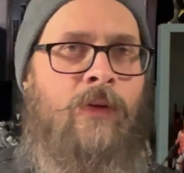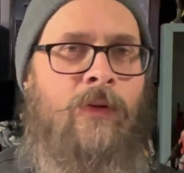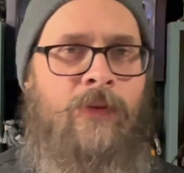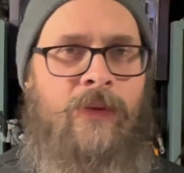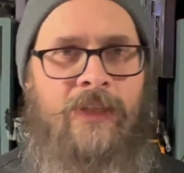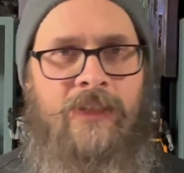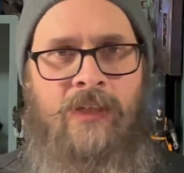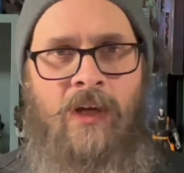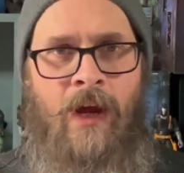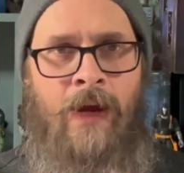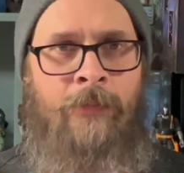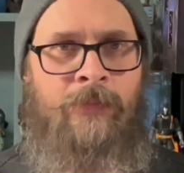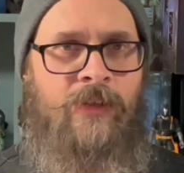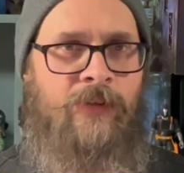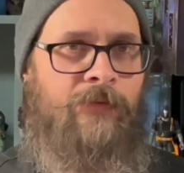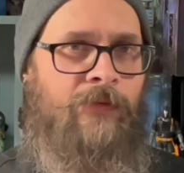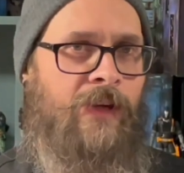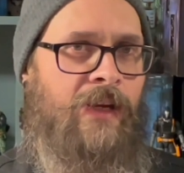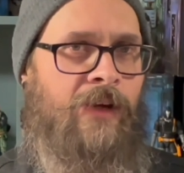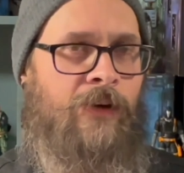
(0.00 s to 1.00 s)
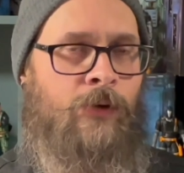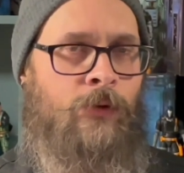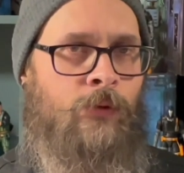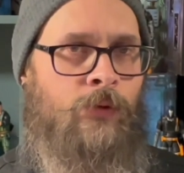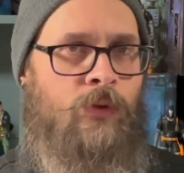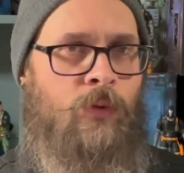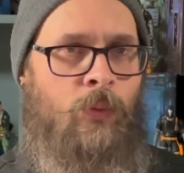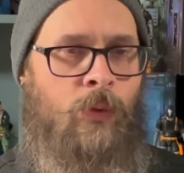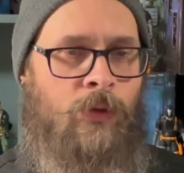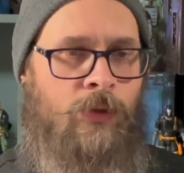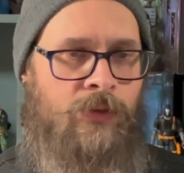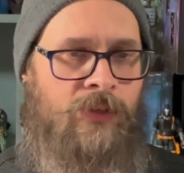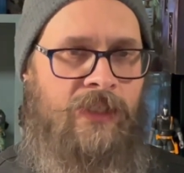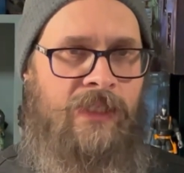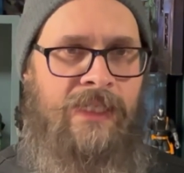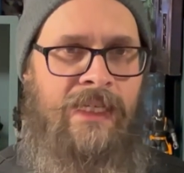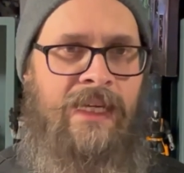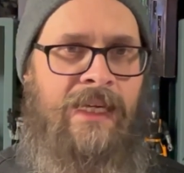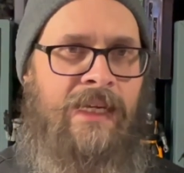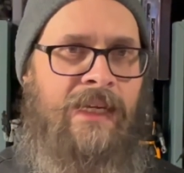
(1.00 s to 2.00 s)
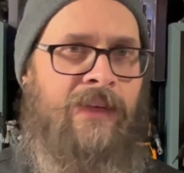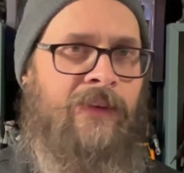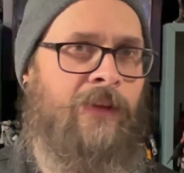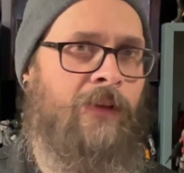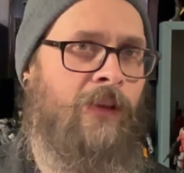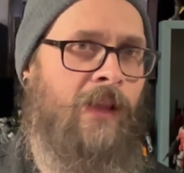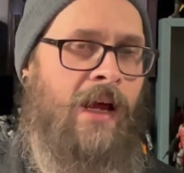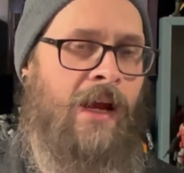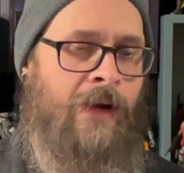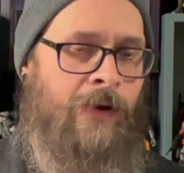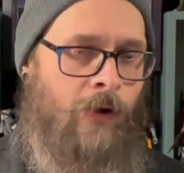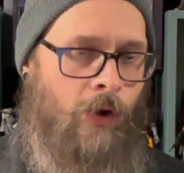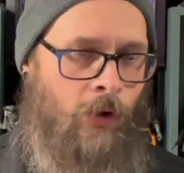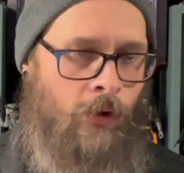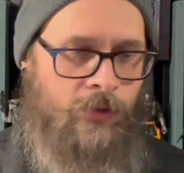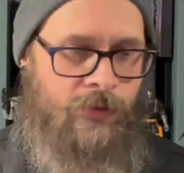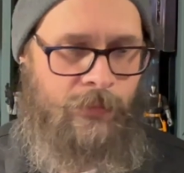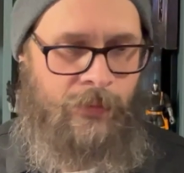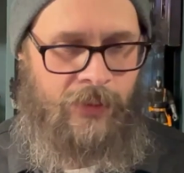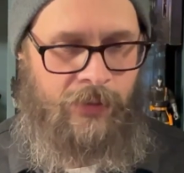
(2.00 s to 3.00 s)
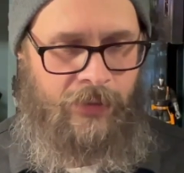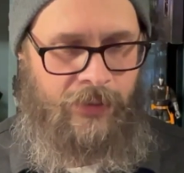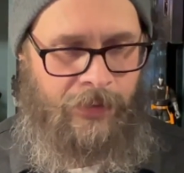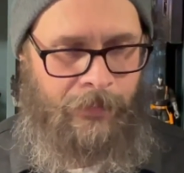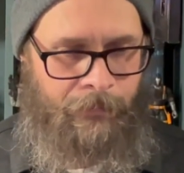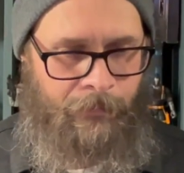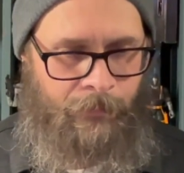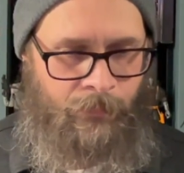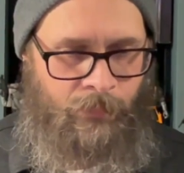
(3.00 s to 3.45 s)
the types of vehicles we'll see in the line ultimately.